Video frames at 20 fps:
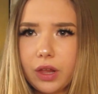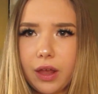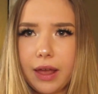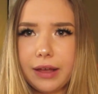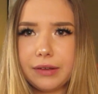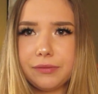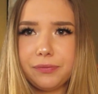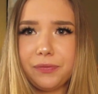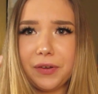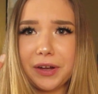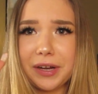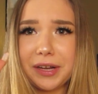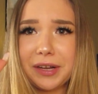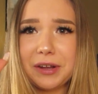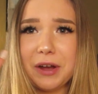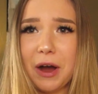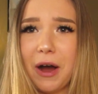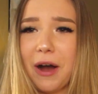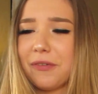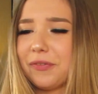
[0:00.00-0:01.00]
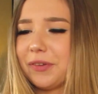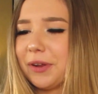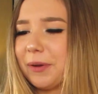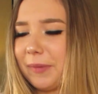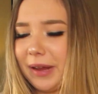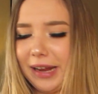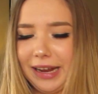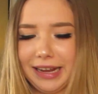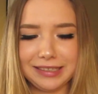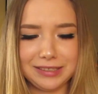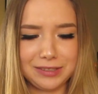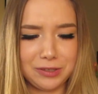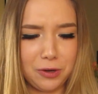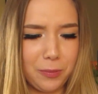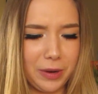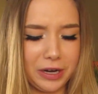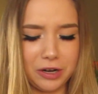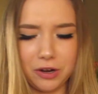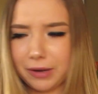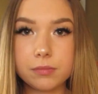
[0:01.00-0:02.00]
I have fucking coffee on my hands.
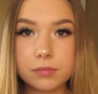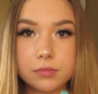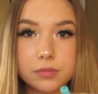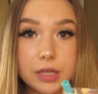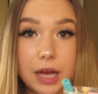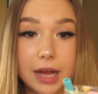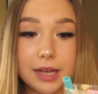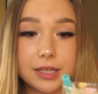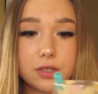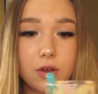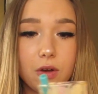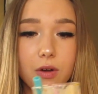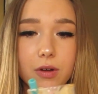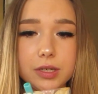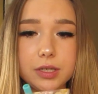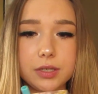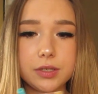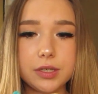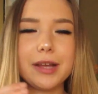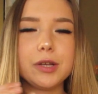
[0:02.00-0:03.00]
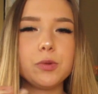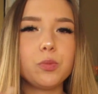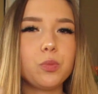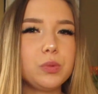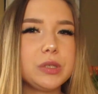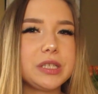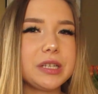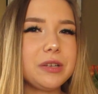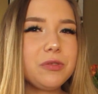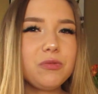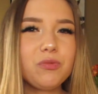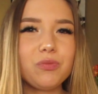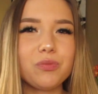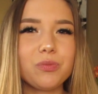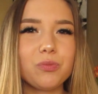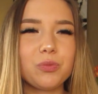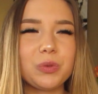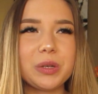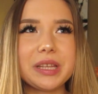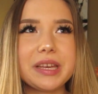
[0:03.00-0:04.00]
Oh my god. Guys, honestly, didn't
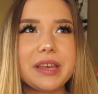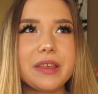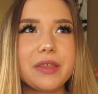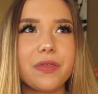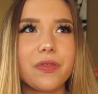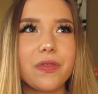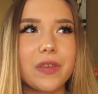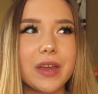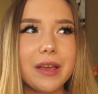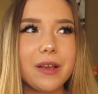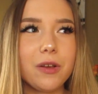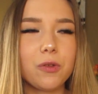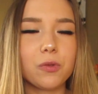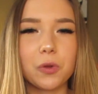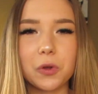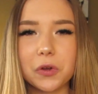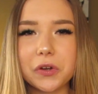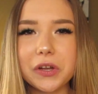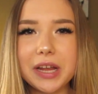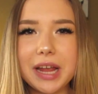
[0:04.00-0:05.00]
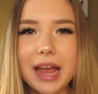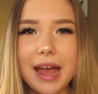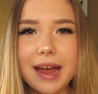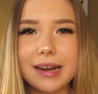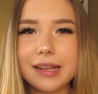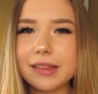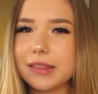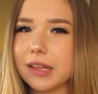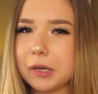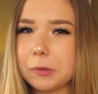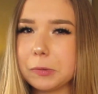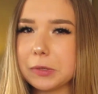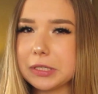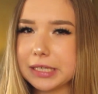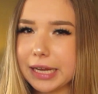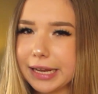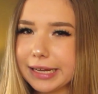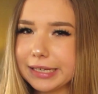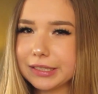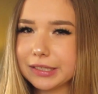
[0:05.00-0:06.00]
really think looking at it that it would
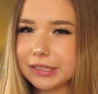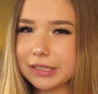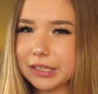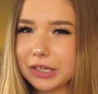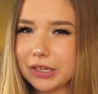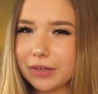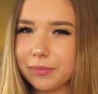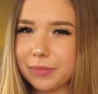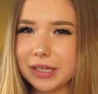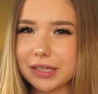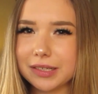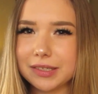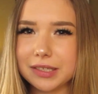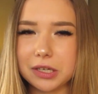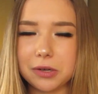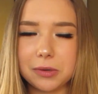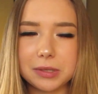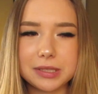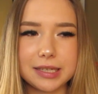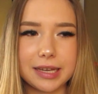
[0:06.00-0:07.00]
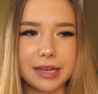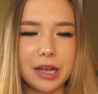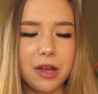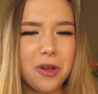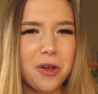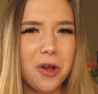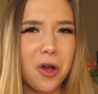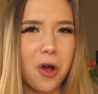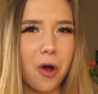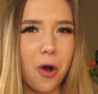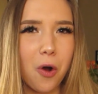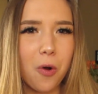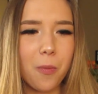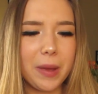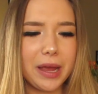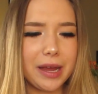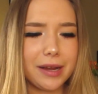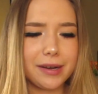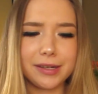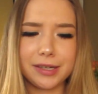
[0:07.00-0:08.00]
taste good because, you know, it's like
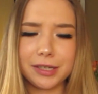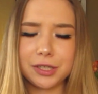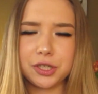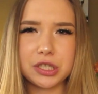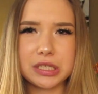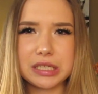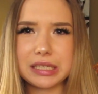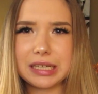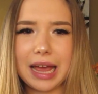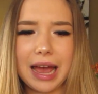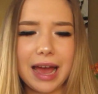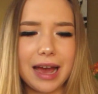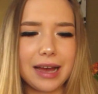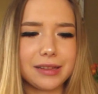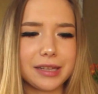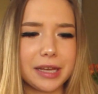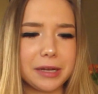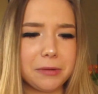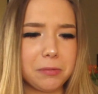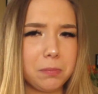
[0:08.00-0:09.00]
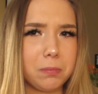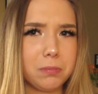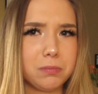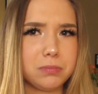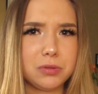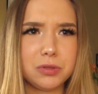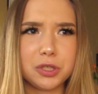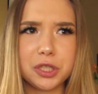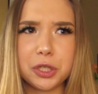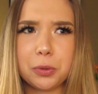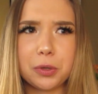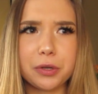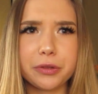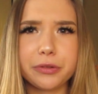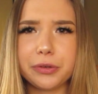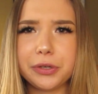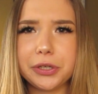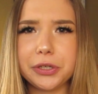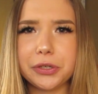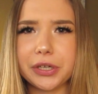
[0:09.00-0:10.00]
homemade and it just had like 2 or
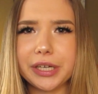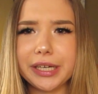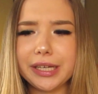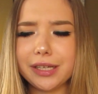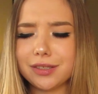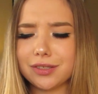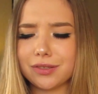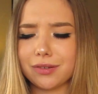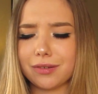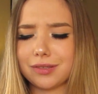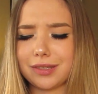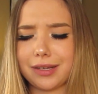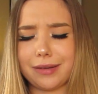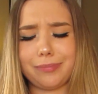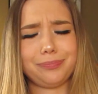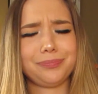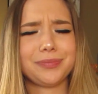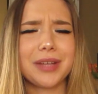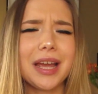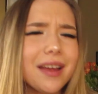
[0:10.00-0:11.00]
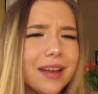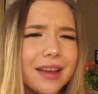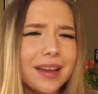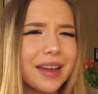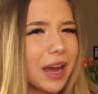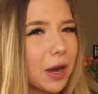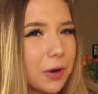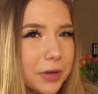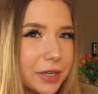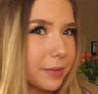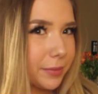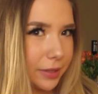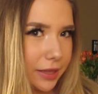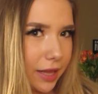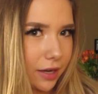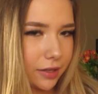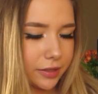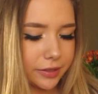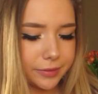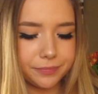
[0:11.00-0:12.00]
3 ingredients. So I was like, how can it be
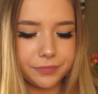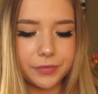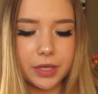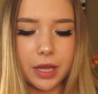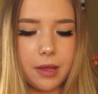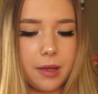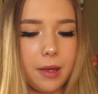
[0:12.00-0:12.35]
that good?